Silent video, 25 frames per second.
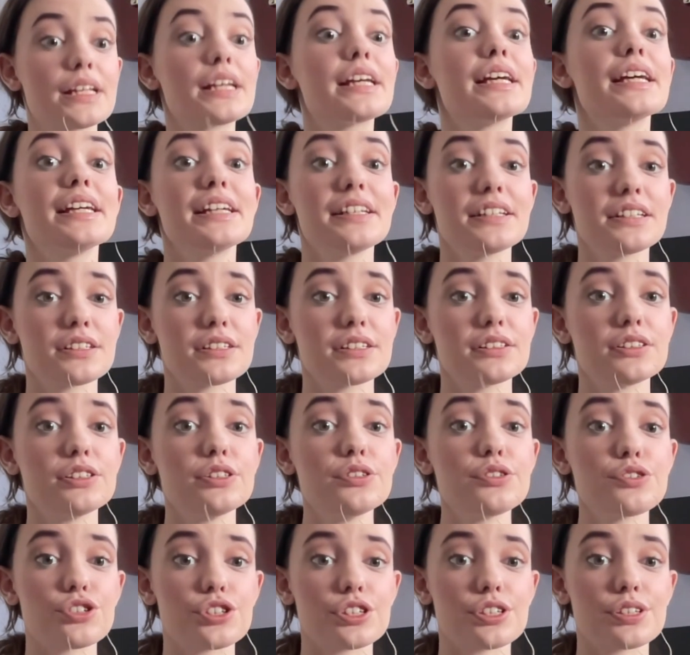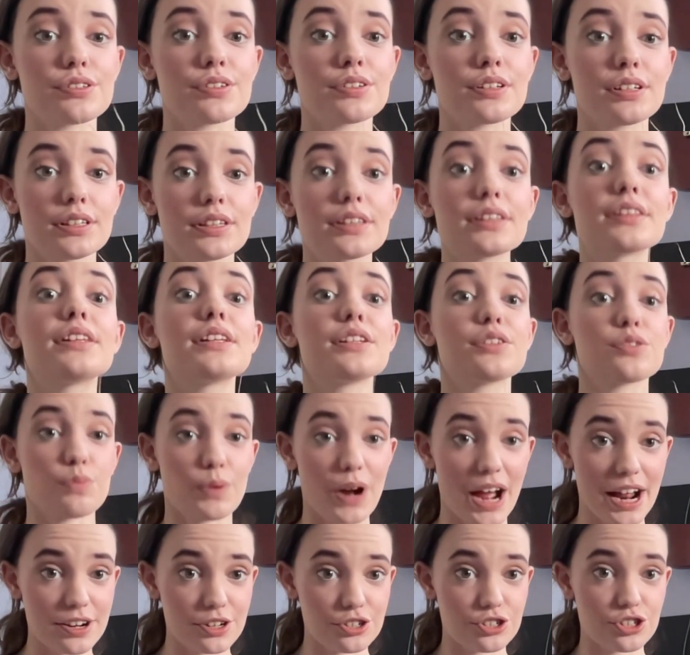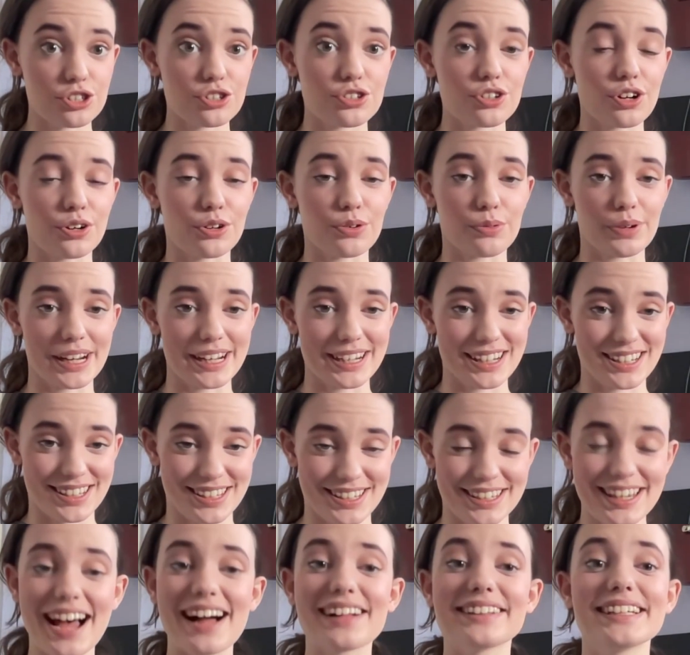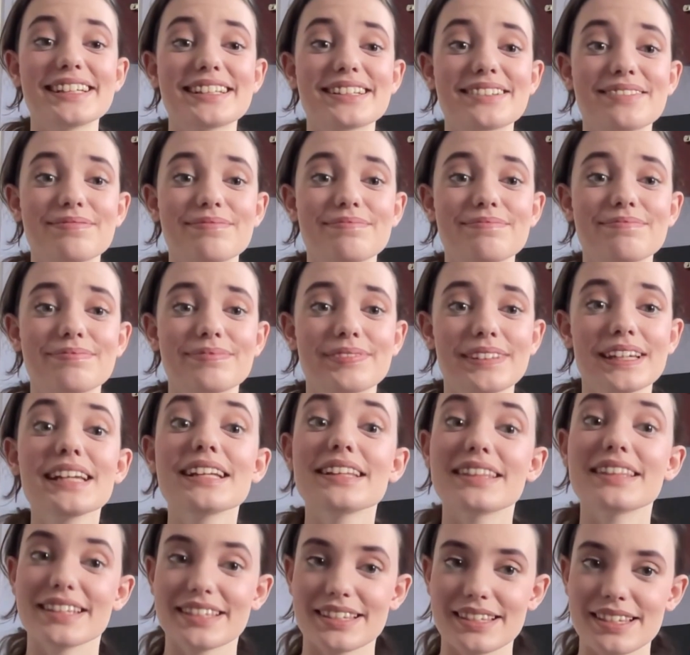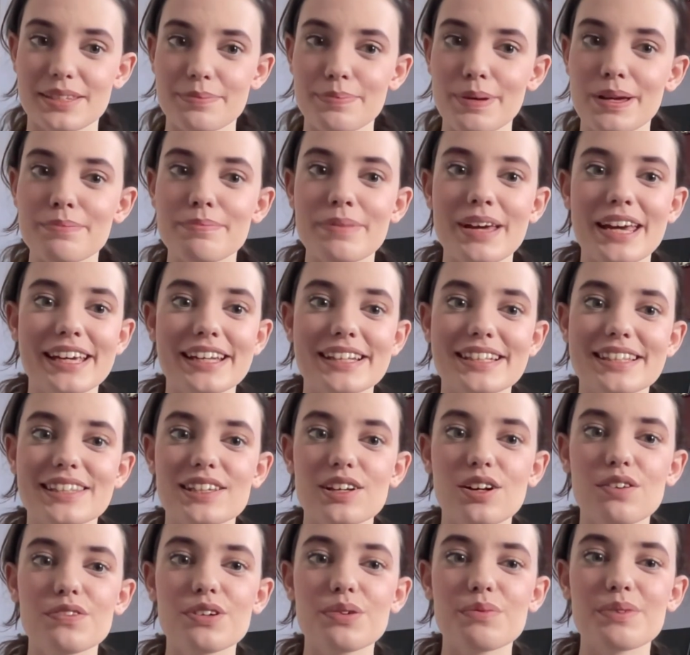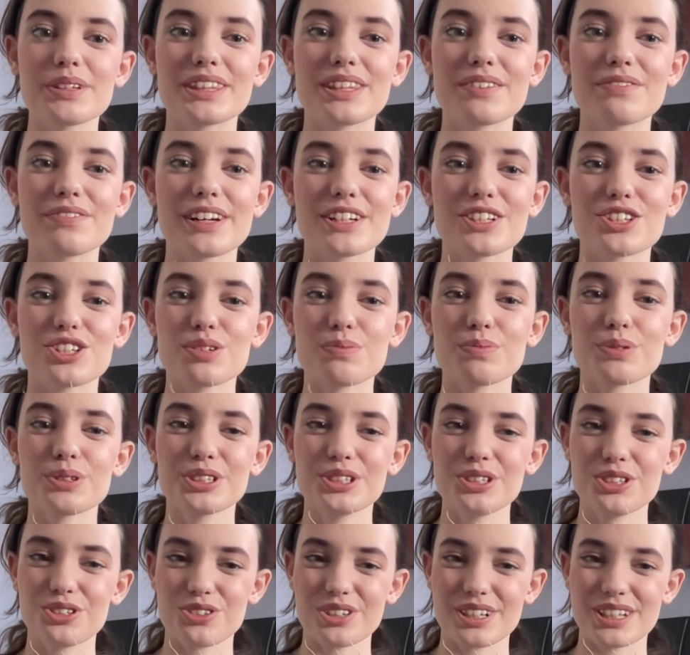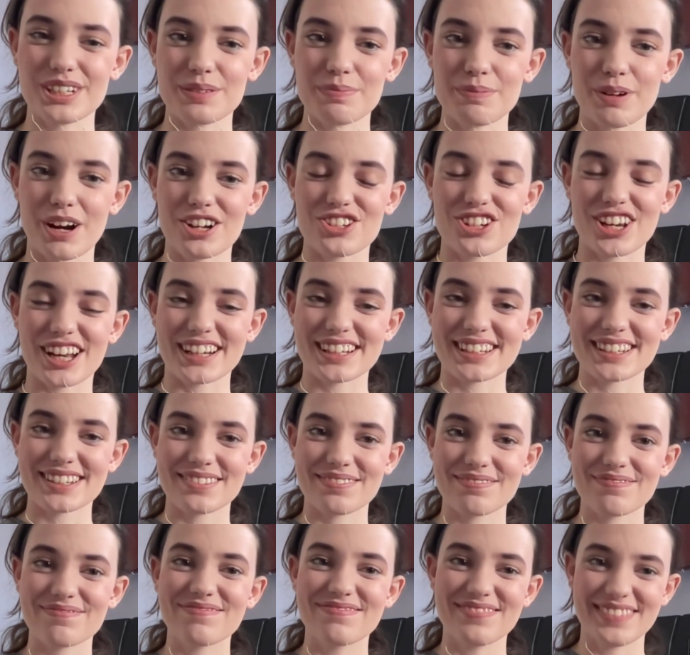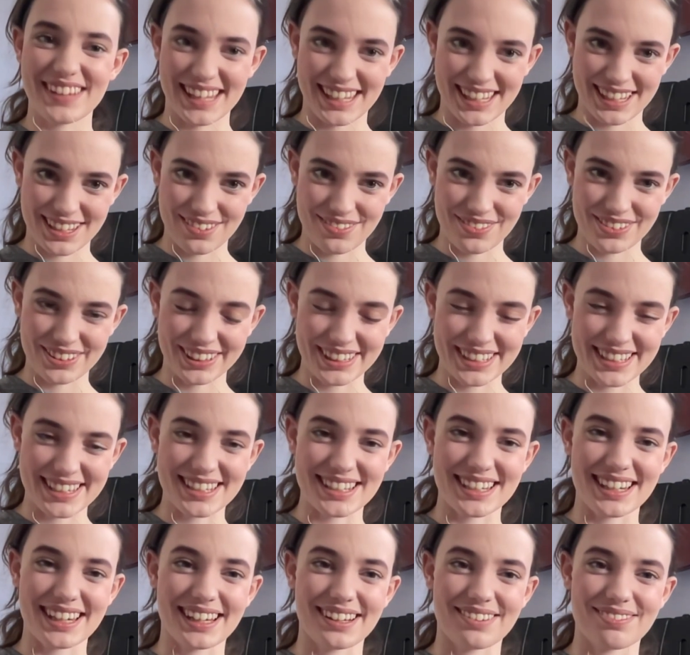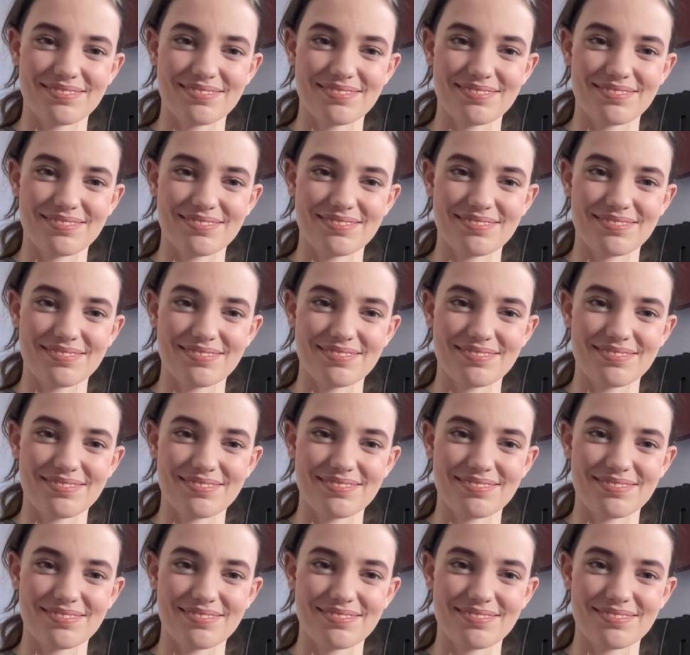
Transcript: In conclusion, these radishes are great in salad. This has been Megan Silva with the Vegetable Nutrients Project. Thank you for listening.